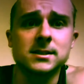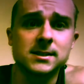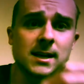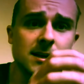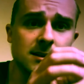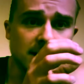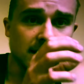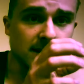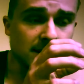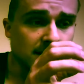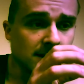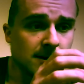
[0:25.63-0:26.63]
It's not
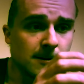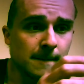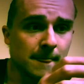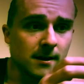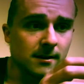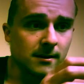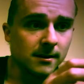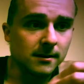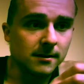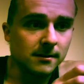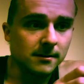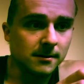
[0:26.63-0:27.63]
like
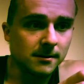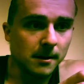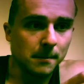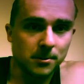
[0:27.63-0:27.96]
a